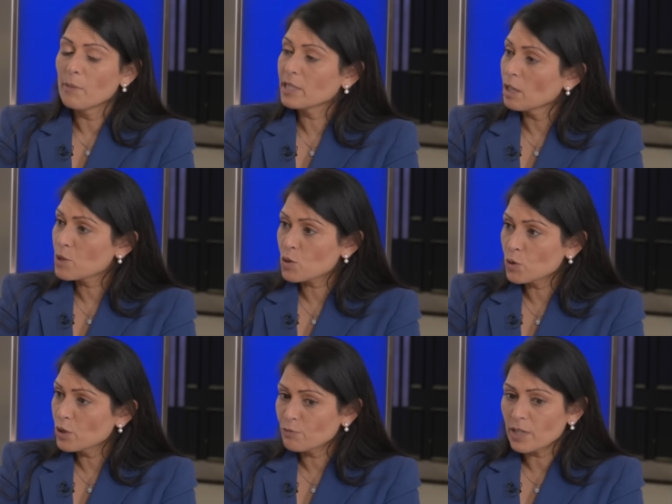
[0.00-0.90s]
I mean, I'm
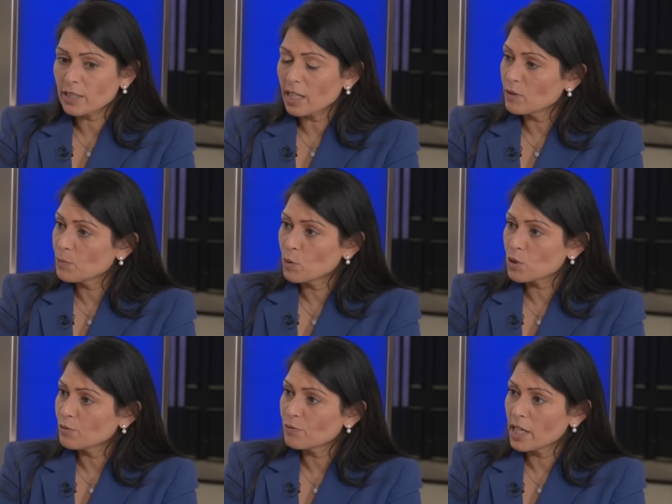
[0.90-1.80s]
sure you've read that
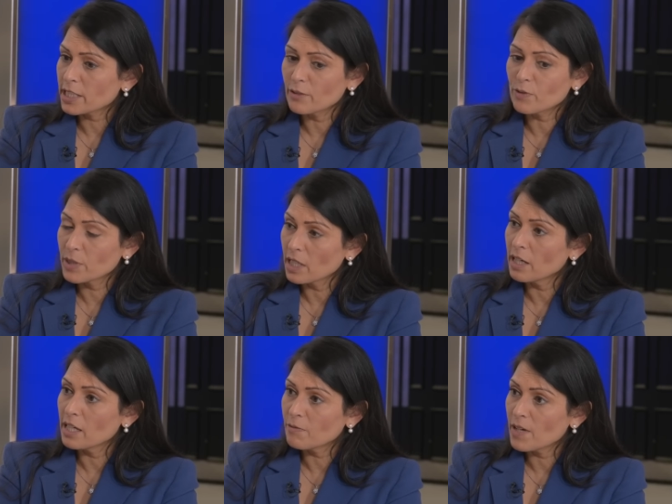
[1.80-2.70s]
report on Friday from the
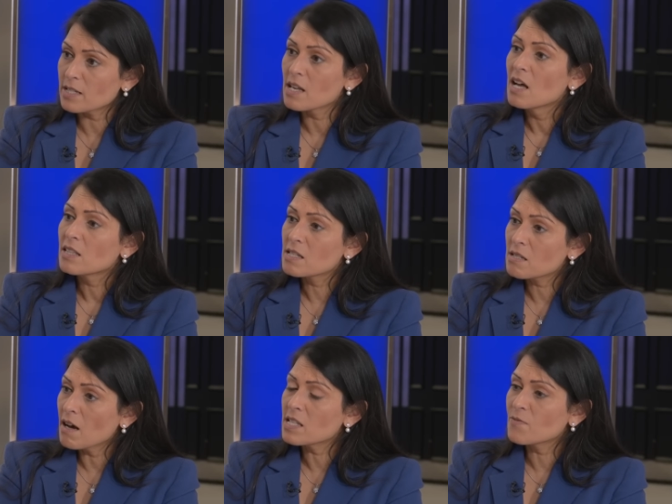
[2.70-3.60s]
IFS. I have. The
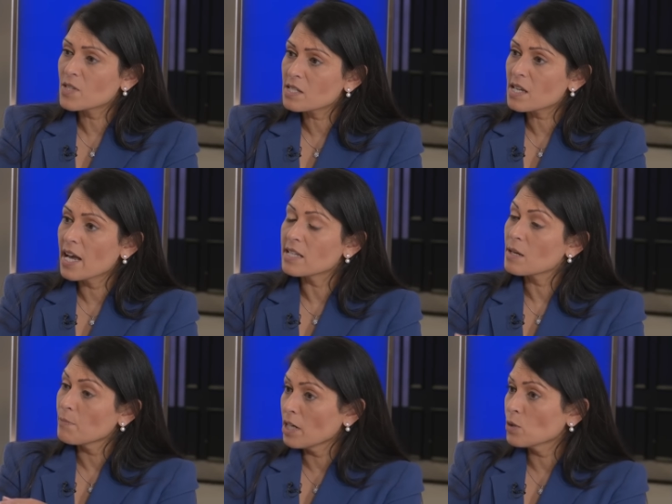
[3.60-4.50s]
size of the state,
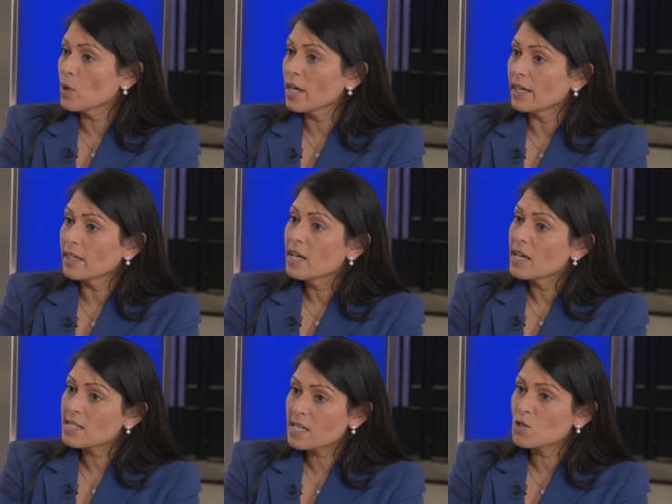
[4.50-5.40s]
by the way,
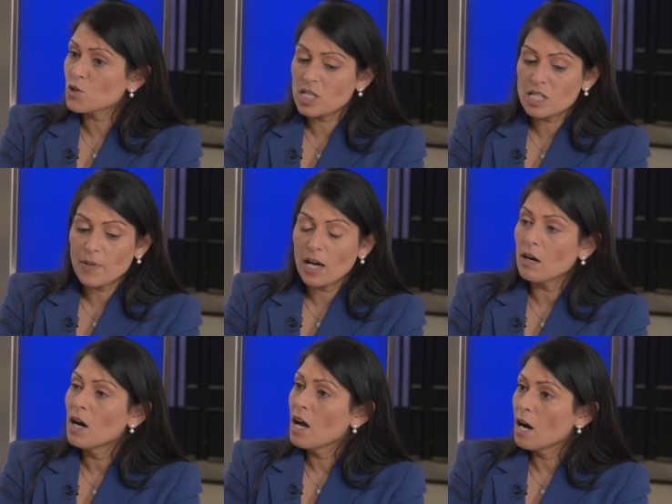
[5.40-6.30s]
it isn't just
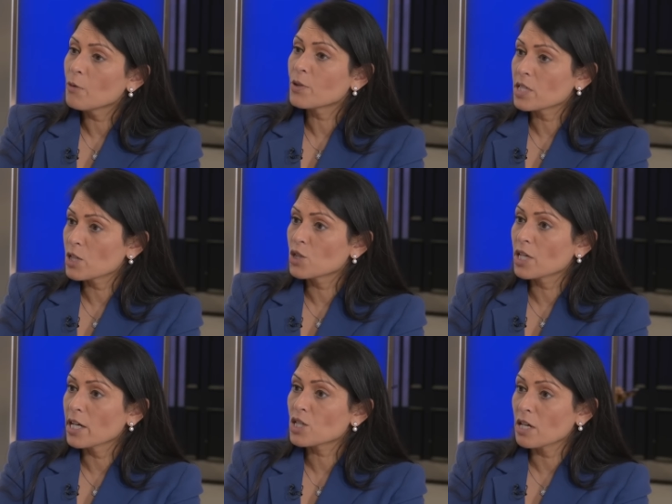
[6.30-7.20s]
about health and
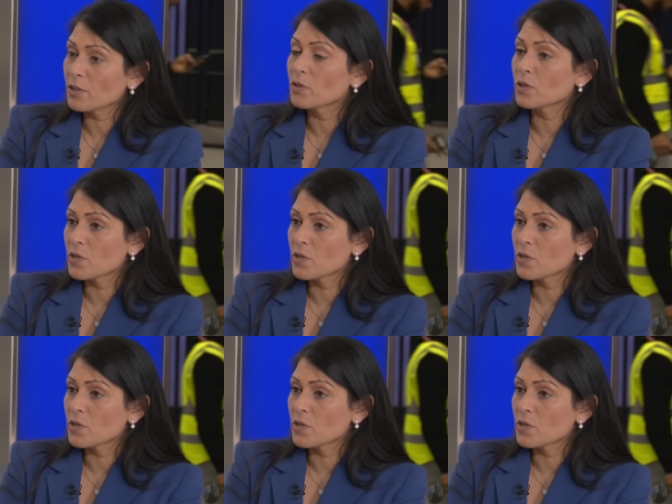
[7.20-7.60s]
education. I think the